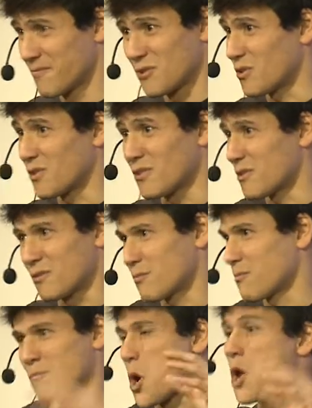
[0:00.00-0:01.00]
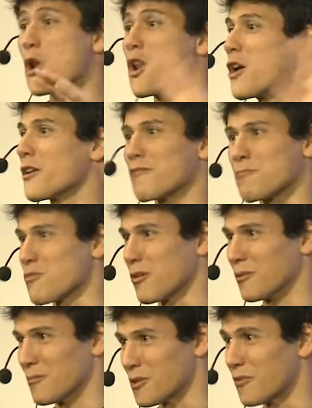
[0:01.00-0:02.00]
So it's a lot of
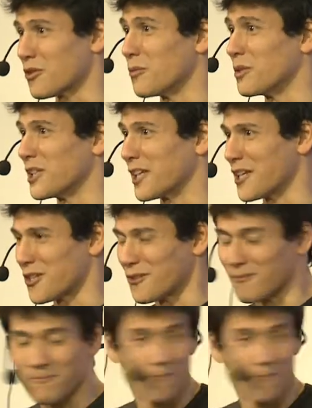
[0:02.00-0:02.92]
problems of communication.